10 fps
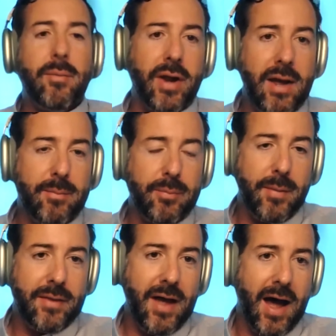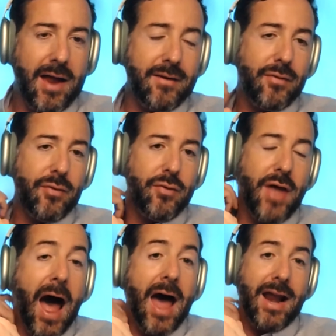were able to implement that
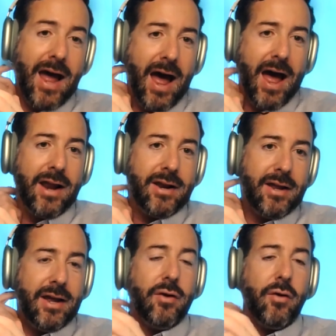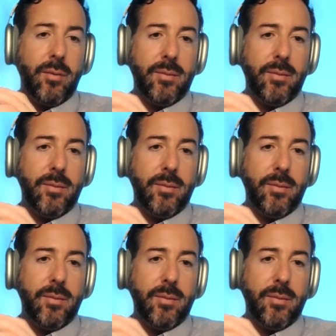had